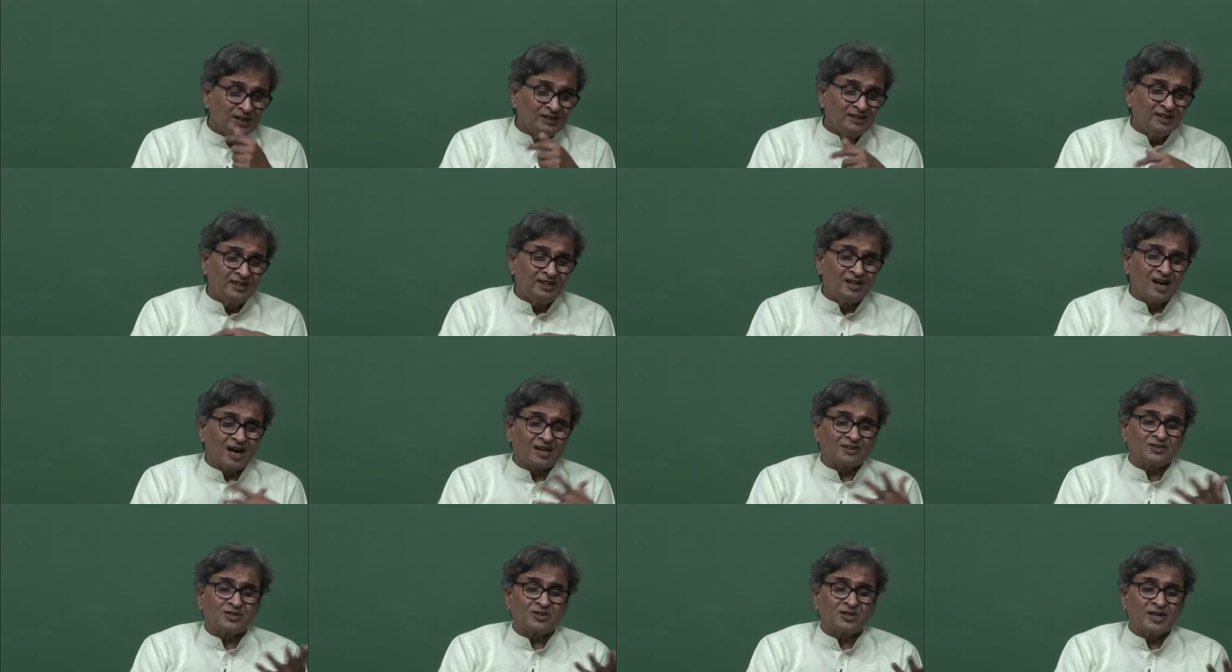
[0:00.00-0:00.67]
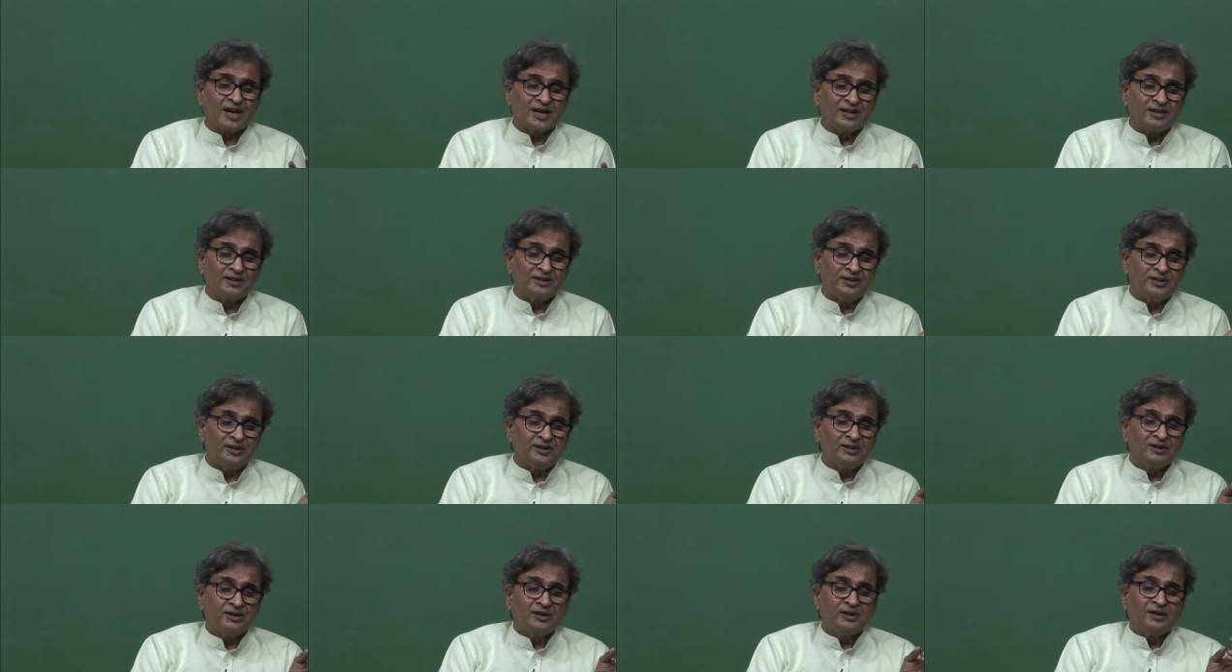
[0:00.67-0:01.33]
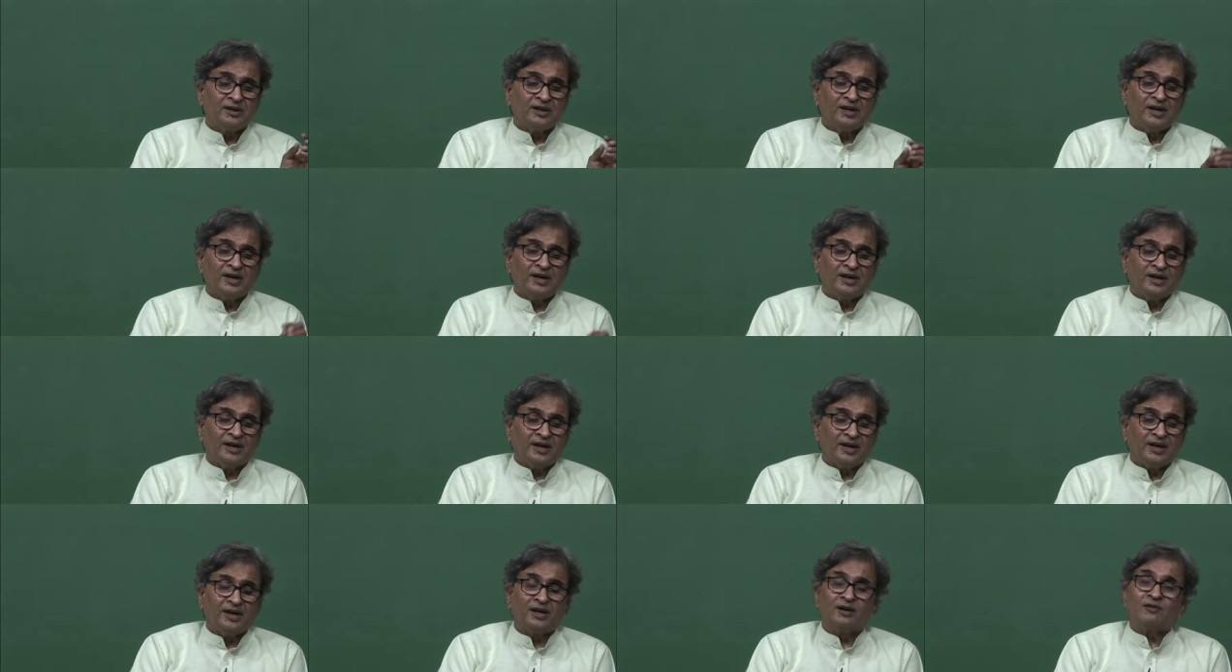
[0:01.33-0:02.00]
The ducts carry the
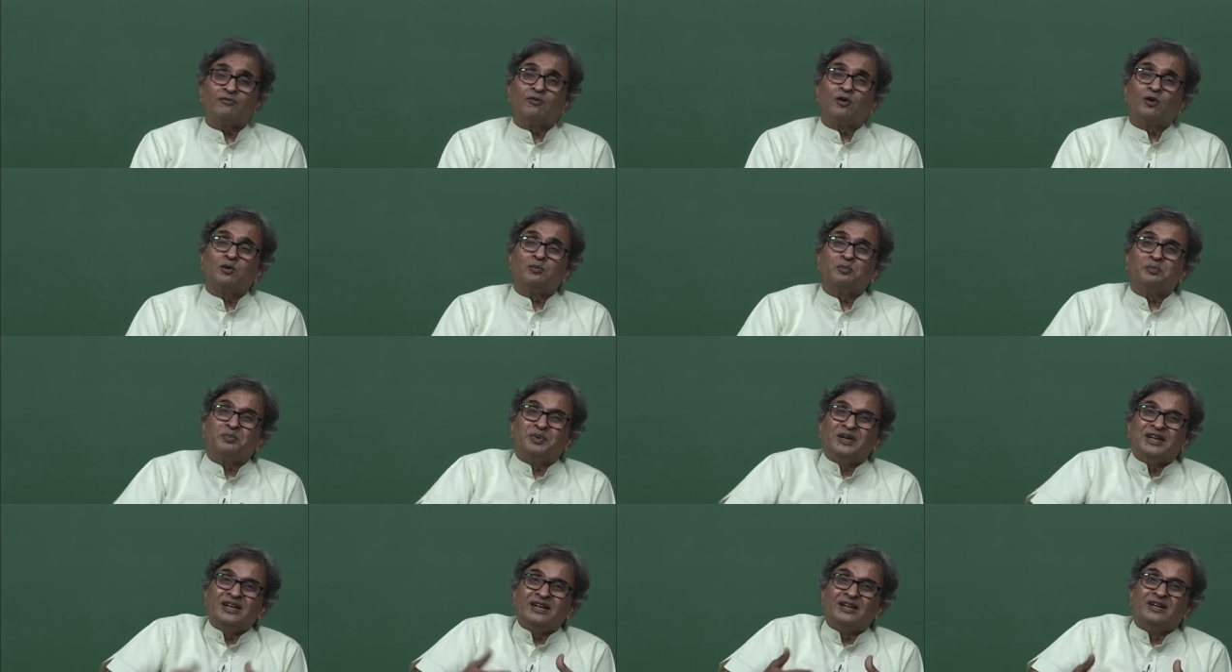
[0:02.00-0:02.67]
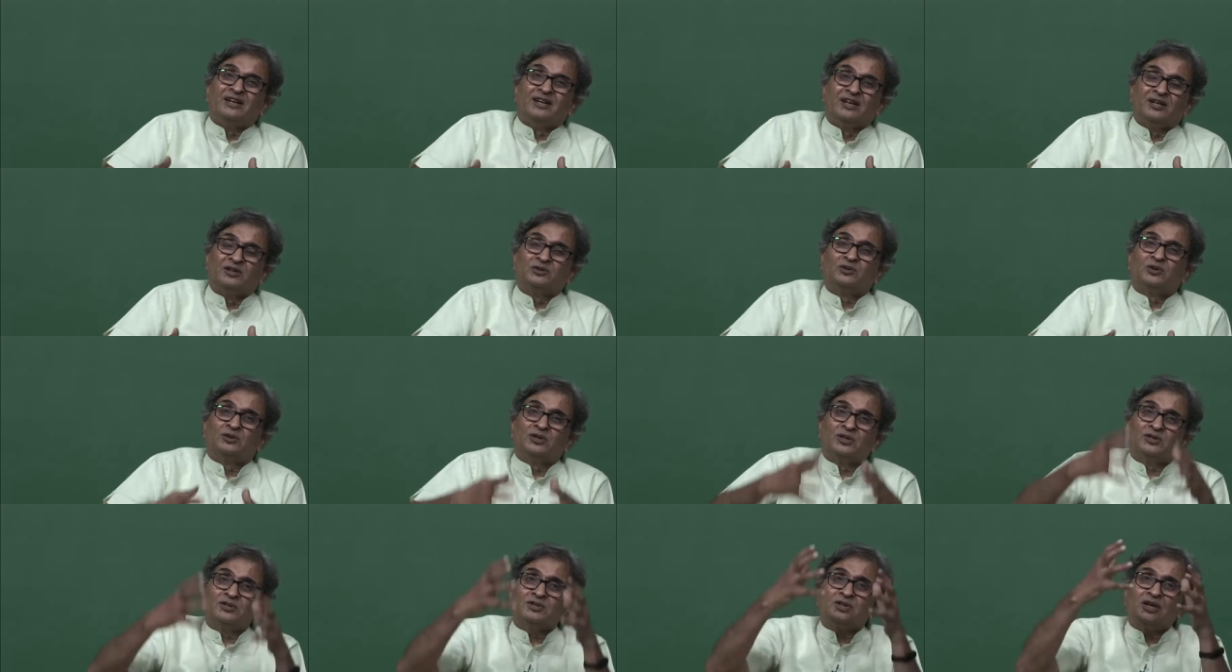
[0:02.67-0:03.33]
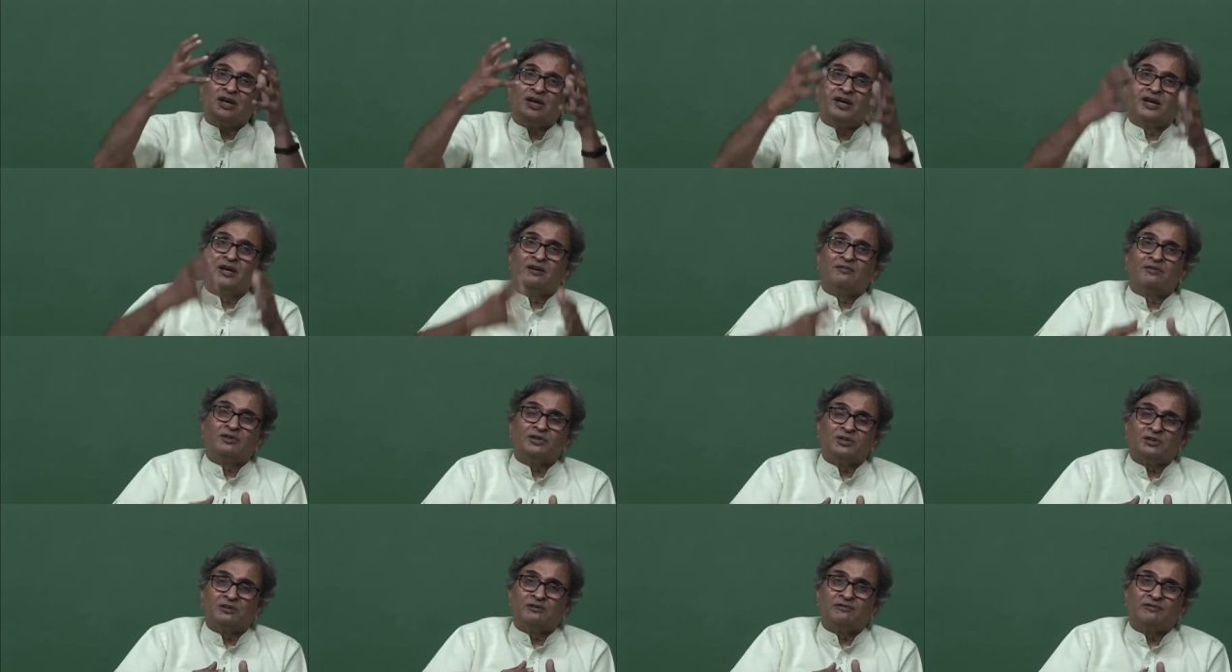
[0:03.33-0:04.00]
air for preheating. So, this air
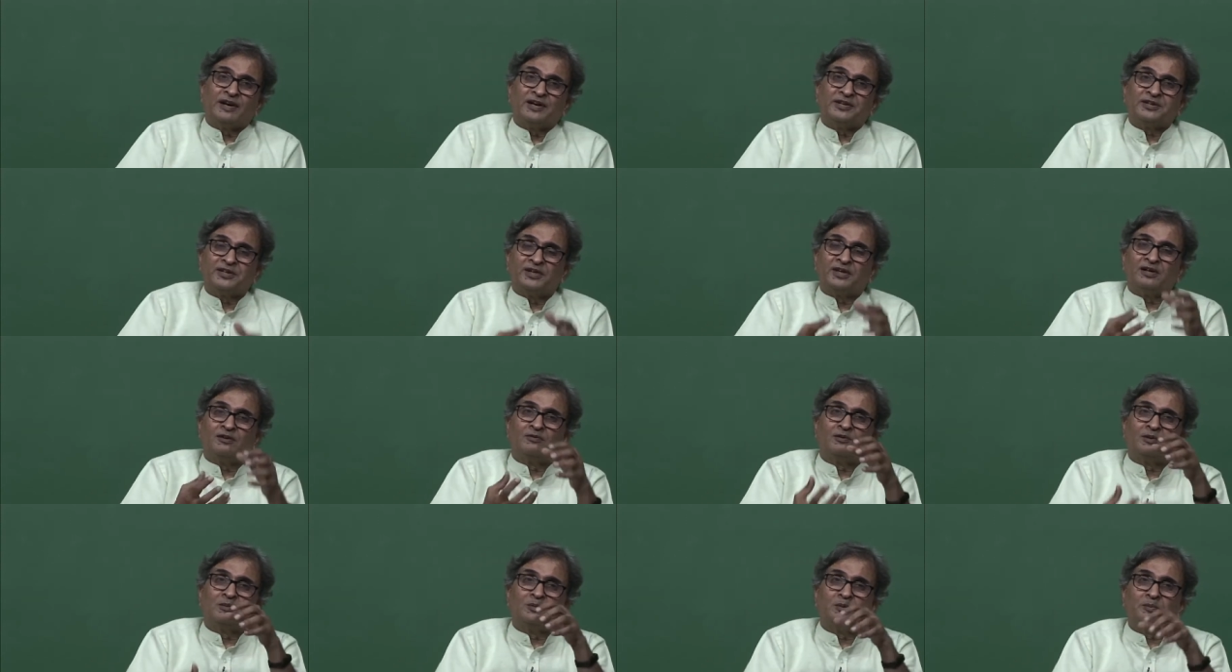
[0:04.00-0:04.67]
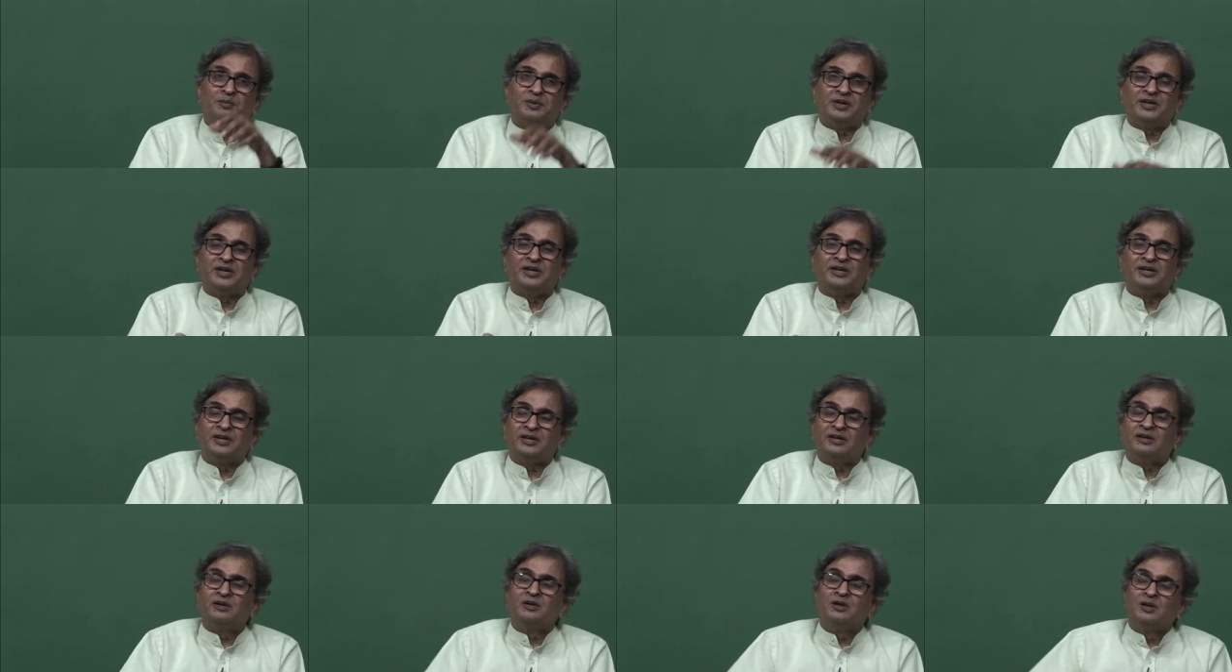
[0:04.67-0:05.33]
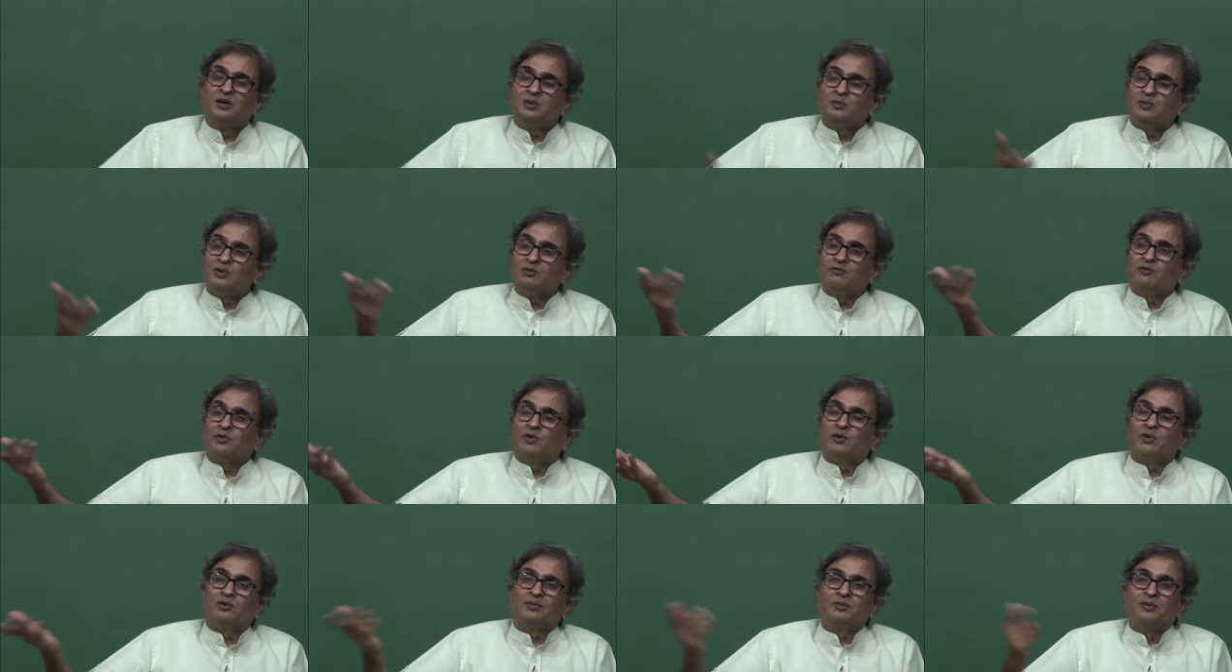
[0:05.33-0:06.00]
which is a fresh air will be preheated
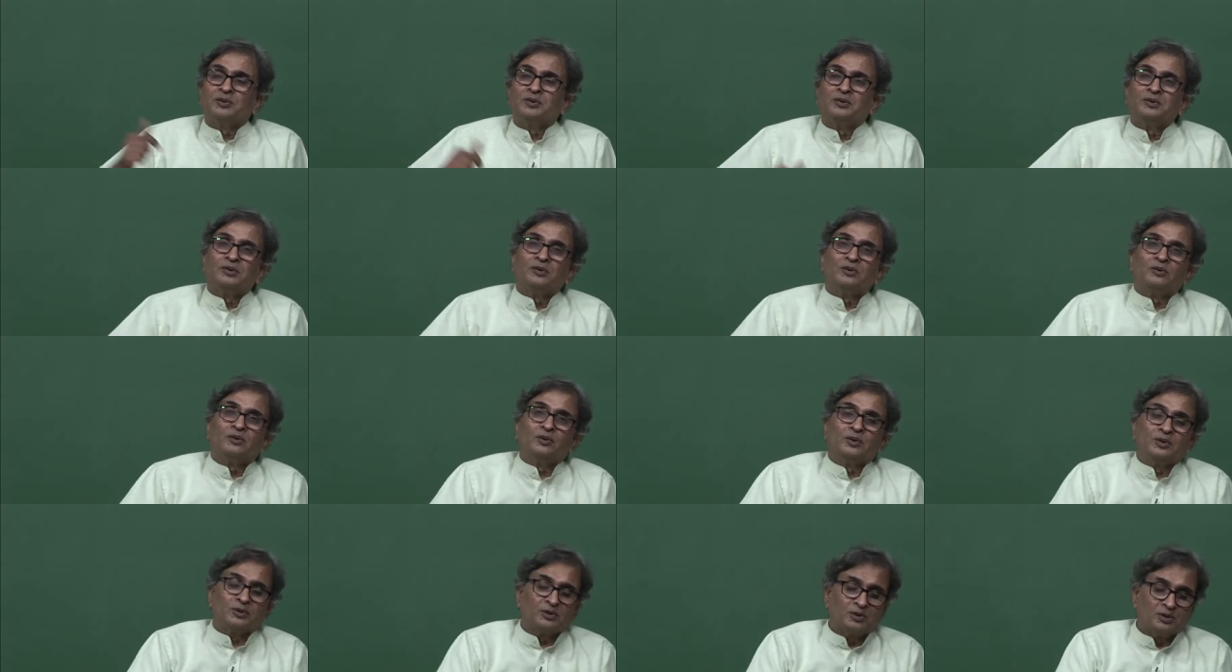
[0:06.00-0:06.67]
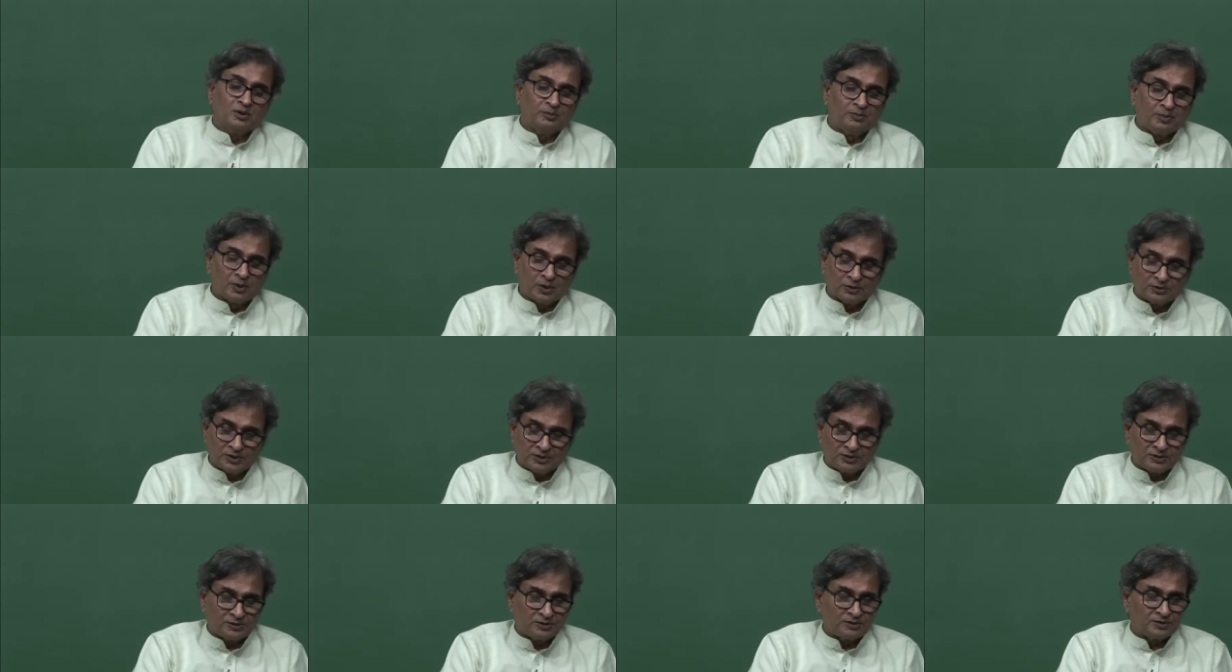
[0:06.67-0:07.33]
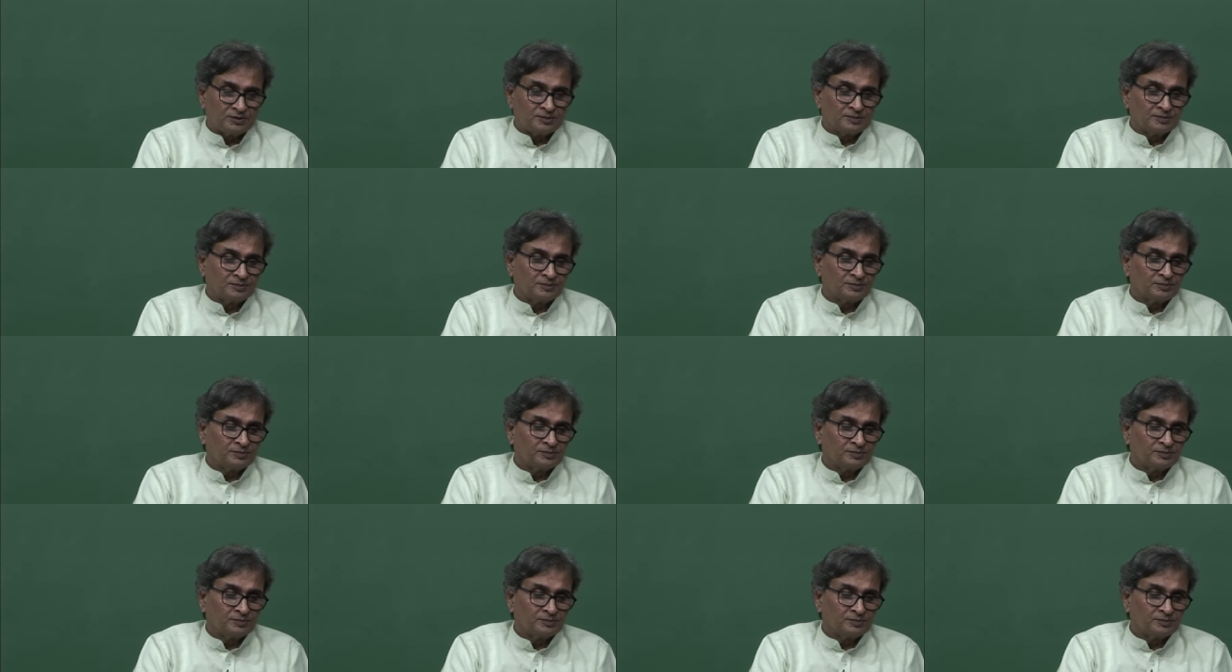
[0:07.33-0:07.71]
before going to the process.